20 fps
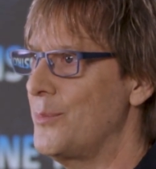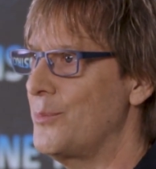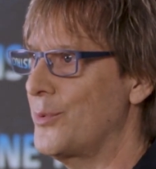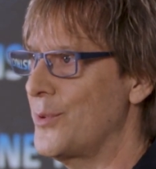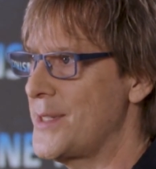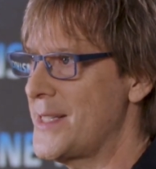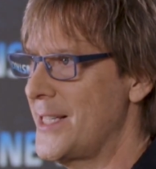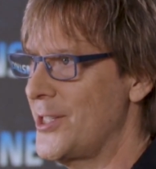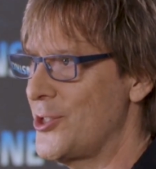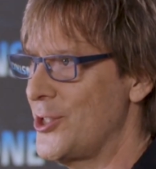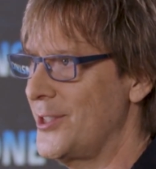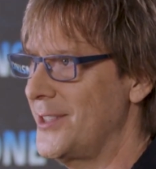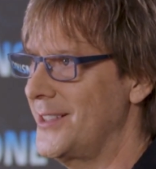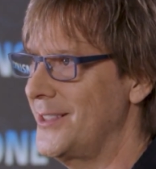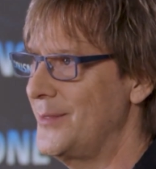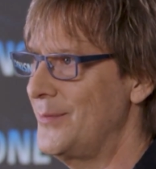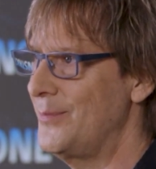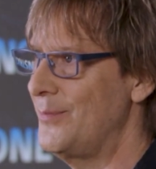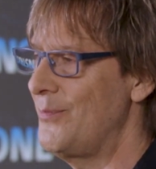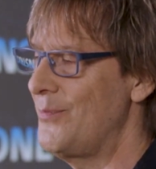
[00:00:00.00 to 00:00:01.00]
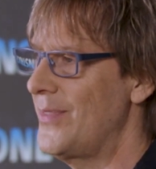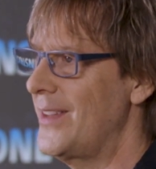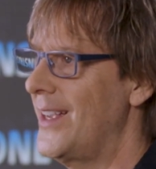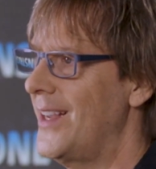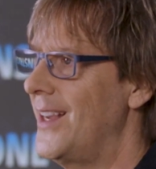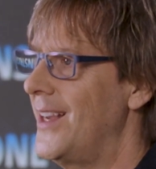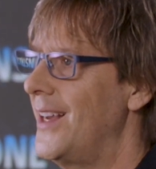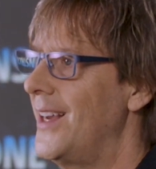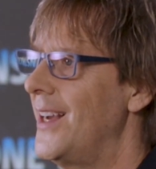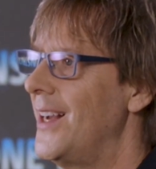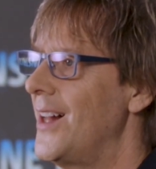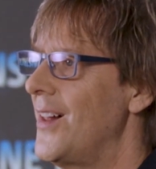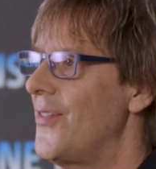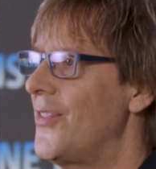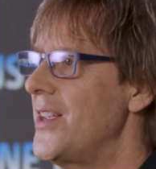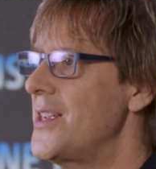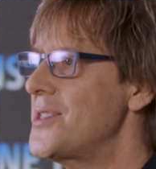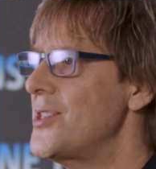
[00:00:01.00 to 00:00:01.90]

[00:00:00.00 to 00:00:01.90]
precision. These